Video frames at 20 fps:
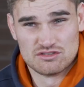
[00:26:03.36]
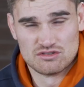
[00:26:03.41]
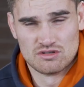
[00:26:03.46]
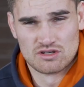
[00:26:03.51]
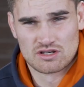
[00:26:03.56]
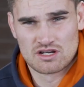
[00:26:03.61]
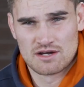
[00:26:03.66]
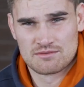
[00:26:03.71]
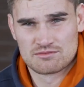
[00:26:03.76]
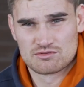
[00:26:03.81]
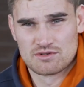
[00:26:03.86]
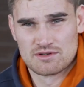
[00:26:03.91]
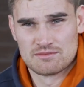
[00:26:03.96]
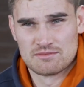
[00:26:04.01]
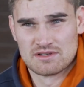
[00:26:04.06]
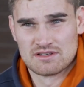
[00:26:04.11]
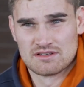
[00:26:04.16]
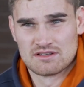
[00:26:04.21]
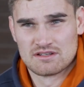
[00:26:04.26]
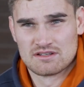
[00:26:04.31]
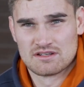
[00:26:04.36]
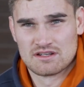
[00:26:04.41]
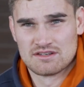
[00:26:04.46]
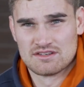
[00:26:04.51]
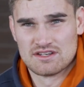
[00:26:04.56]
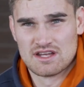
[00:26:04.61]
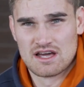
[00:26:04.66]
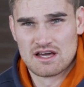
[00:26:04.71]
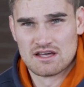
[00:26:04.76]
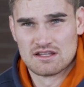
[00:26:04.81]
do look up to him,
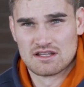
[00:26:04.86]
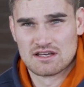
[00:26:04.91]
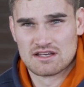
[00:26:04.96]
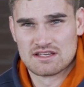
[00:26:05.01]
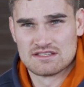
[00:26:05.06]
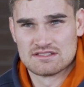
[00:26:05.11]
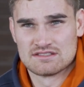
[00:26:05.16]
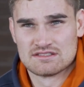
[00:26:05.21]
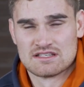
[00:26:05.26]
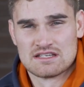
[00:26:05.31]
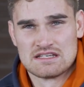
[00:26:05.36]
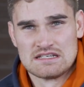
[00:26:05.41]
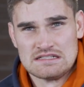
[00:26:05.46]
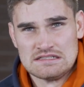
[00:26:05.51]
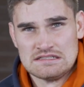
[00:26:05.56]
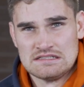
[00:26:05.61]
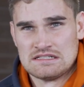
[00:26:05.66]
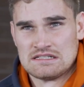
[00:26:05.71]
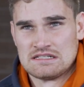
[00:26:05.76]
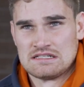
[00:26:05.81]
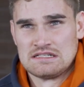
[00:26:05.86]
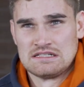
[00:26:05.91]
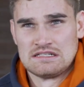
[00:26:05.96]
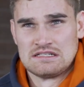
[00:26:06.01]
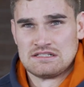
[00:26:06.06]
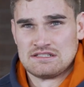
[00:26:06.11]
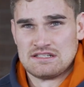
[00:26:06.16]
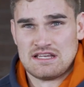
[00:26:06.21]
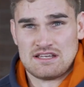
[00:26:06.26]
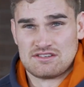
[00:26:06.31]
and yeah, like it's
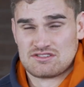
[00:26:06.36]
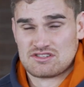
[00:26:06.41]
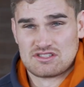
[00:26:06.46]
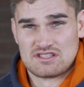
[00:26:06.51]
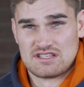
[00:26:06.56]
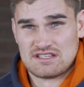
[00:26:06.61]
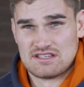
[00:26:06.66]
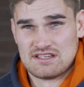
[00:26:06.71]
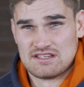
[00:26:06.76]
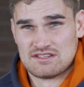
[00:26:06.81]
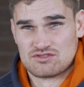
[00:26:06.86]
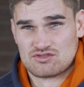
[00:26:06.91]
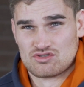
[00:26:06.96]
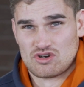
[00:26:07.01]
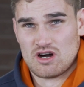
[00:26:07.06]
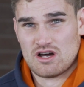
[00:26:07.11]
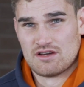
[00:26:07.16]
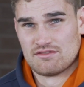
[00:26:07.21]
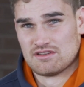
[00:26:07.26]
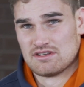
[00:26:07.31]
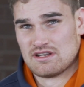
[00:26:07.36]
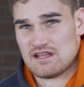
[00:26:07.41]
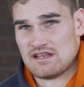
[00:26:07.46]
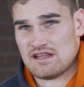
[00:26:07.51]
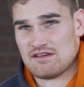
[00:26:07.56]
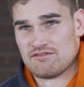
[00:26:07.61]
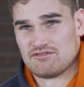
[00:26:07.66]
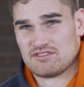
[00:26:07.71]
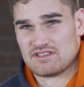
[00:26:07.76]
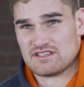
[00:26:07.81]
just his drive and
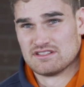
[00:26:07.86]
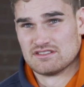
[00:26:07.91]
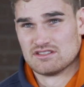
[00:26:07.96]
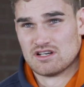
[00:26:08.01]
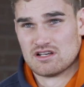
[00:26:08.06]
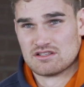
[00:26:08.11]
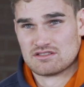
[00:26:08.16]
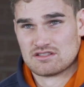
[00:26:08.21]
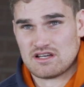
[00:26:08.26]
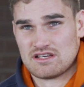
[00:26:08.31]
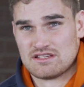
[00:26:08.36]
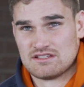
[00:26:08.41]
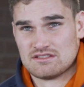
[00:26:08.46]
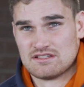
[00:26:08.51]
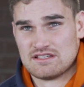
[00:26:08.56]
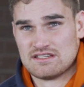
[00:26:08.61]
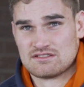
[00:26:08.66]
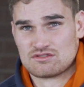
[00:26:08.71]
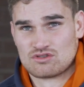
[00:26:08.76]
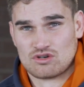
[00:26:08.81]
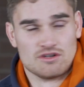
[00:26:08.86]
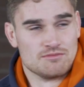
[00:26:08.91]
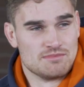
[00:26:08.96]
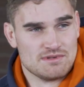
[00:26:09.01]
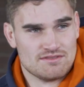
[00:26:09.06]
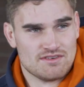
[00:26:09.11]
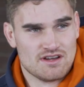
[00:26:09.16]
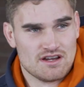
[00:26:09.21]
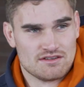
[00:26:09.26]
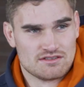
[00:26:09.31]
everything he does. Like he's going to
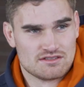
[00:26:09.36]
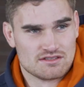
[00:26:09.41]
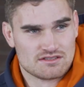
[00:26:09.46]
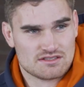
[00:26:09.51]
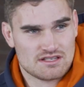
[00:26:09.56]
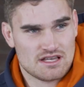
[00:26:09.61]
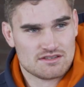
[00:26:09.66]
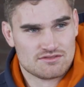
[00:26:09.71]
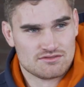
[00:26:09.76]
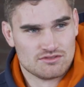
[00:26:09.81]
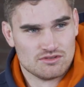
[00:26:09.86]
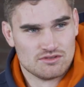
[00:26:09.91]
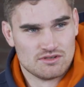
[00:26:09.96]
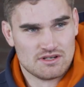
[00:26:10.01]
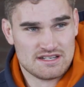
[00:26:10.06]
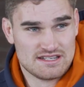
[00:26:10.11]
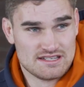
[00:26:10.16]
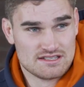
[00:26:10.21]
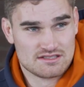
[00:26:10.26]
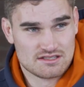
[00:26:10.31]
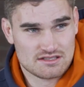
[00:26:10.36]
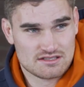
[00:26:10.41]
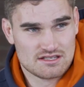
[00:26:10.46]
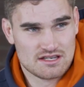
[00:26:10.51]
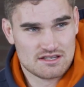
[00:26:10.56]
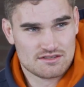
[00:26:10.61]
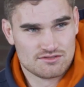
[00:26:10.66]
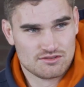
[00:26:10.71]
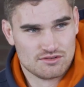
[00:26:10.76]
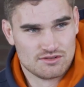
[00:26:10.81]
be very successful, and he is
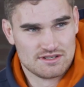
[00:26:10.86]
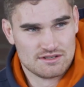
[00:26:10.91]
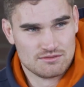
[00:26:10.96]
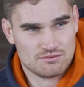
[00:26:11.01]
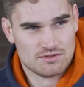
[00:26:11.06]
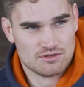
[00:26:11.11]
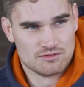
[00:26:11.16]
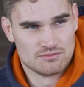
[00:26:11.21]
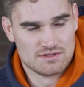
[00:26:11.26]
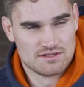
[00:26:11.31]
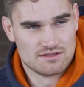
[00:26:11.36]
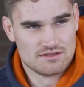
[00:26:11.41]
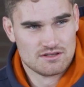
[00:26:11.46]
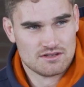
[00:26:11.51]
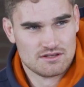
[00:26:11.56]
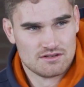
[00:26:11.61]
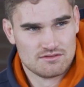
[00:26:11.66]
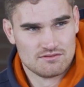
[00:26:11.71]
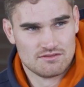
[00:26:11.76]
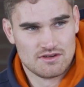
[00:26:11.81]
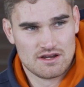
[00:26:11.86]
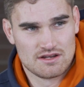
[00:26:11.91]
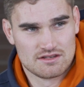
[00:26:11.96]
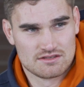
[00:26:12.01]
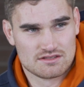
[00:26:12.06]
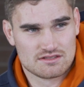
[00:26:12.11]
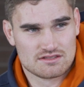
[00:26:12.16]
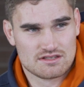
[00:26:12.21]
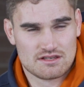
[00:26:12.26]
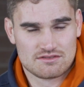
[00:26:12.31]
successful, and he will be very
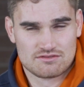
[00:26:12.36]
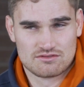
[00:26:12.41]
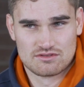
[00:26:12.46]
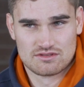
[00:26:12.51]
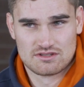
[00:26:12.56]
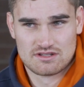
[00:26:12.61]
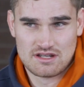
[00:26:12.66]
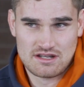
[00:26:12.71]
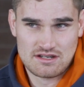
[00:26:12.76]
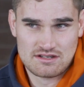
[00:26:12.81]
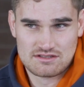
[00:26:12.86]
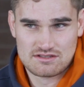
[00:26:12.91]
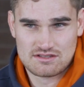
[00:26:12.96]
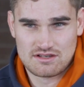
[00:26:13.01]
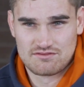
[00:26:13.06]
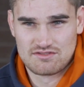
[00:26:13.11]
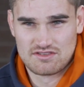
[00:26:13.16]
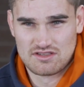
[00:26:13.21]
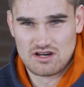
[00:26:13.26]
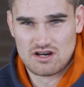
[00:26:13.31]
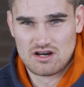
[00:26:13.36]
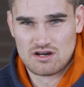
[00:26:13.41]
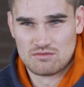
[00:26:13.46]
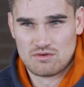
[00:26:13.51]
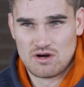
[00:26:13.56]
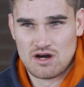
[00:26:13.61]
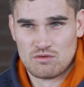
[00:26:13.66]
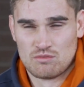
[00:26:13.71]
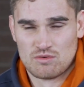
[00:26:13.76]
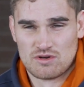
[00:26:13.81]
successful, and it's something that
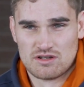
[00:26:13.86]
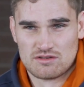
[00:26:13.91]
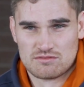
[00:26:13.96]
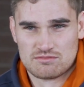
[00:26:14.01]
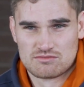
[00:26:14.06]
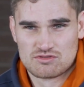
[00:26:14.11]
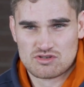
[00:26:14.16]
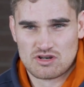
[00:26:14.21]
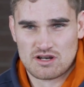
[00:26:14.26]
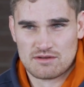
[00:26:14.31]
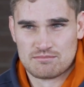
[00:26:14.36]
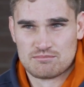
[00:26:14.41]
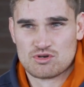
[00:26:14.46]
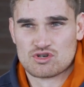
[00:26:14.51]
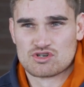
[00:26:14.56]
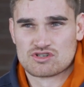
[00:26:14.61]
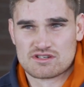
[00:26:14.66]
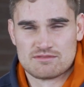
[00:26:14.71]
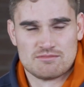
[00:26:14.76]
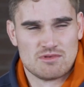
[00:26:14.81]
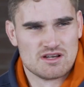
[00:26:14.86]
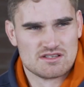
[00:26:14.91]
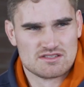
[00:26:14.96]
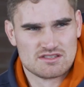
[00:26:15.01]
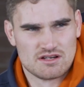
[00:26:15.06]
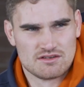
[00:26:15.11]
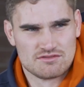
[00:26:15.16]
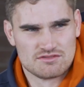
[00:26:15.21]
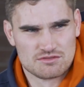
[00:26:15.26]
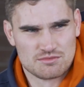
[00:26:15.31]
I want to try to push in
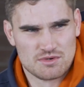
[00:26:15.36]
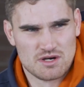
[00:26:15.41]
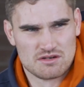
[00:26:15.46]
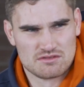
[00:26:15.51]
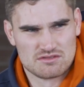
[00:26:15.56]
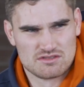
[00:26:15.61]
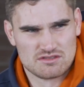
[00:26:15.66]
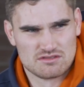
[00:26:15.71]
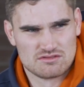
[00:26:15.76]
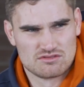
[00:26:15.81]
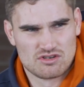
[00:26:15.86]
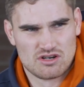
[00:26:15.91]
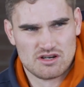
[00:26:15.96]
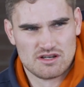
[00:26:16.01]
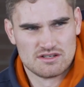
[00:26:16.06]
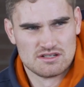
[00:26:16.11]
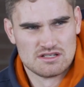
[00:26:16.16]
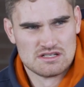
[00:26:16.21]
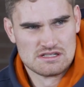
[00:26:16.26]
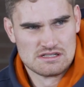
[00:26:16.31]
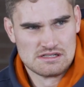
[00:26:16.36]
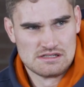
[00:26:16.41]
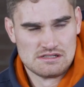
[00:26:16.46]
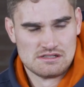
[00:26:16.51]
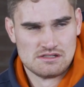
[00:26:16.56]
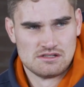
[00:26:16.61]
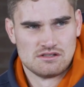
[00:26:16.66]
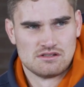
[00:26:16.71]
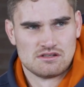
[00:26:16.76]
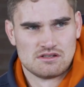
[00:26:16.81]
myself as well, to try and,
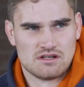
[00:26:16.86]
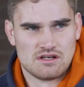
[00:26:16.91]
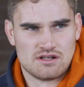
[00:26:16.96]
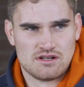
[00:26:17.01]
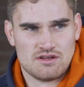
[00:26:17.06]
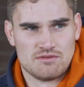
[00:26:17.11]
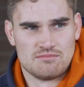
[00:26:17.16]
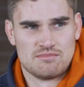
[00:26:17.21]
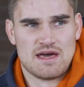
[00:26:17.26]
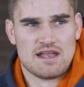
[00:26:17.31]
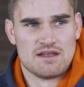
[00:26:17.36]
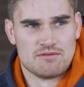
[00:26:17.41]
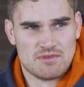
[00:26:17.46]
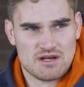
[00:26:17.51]
I don't know, better